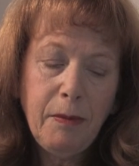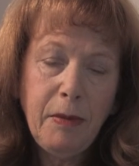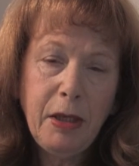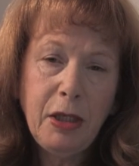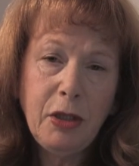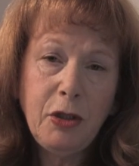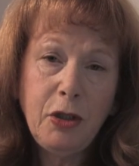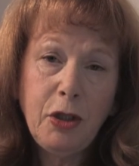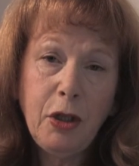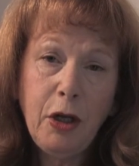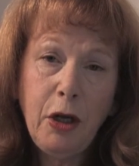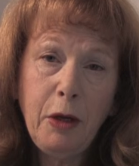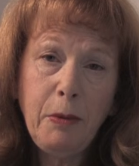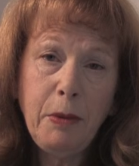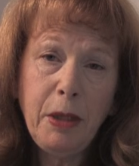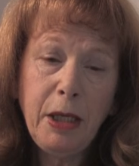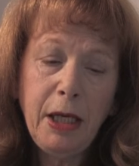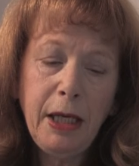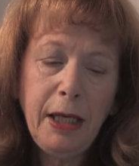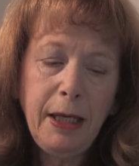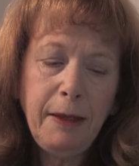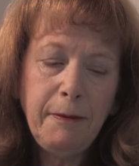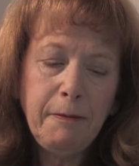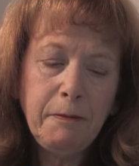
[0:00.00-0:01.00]
In
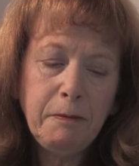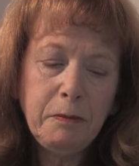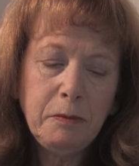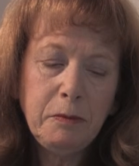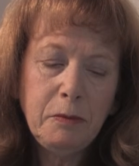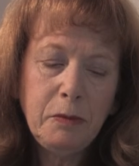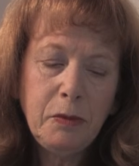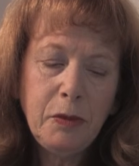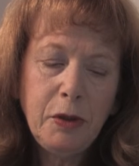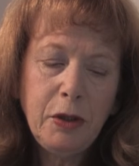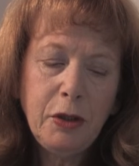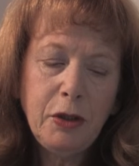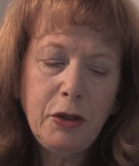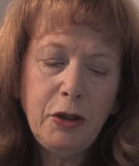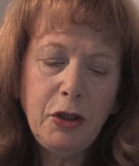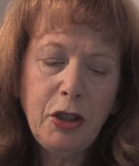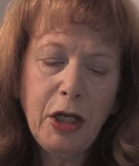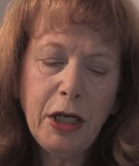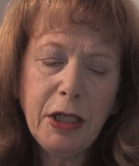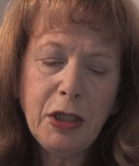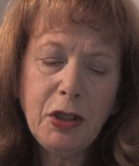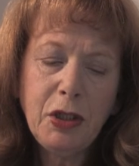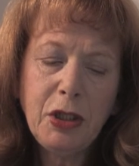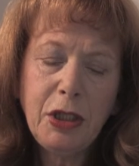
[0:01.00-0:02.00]
Germany,
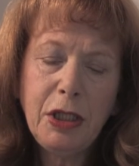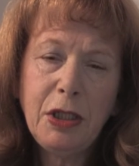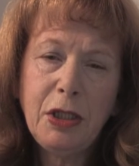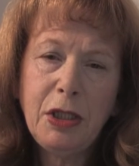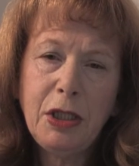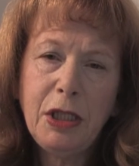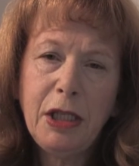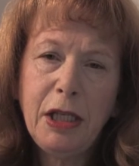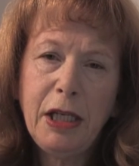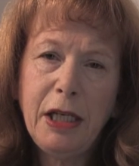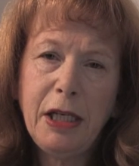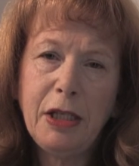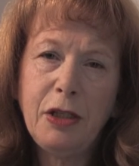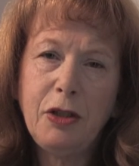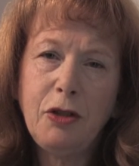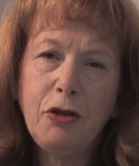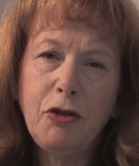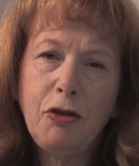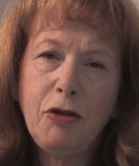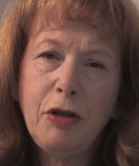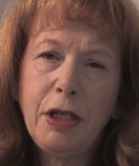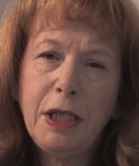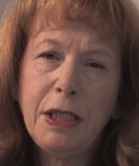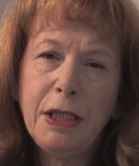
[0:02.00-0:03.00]
justice is
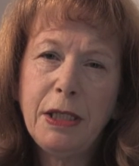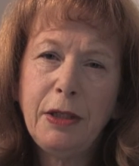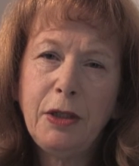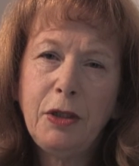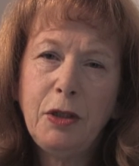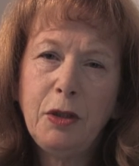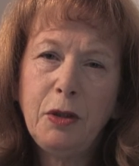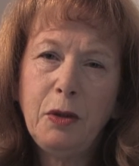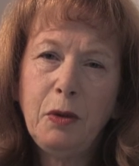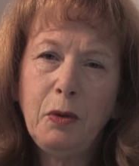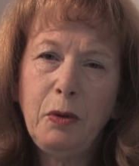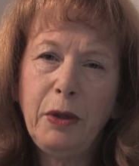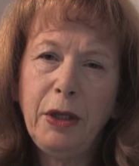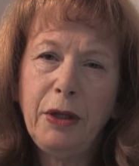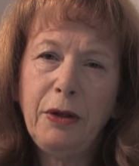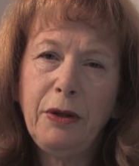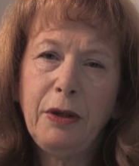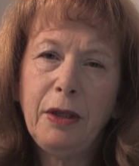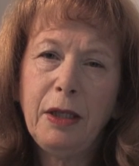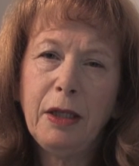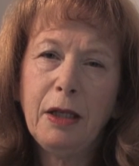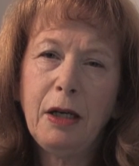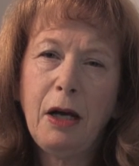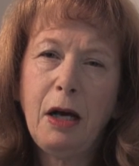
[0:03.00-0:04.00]
treated
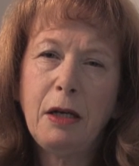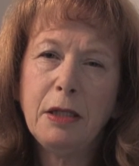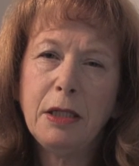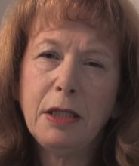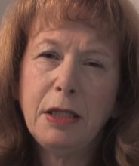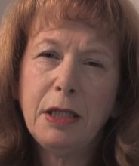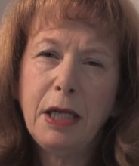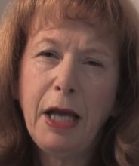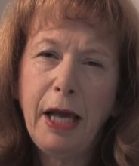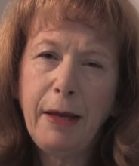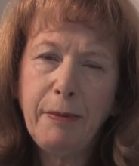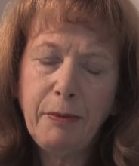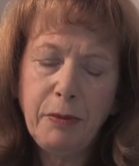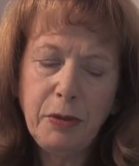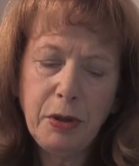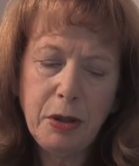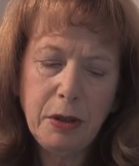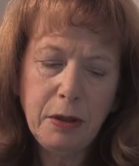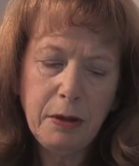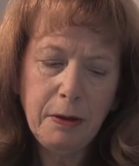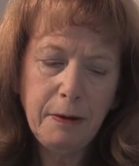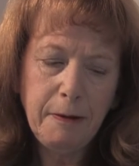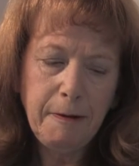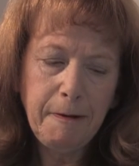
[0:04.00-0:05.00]
with contempt.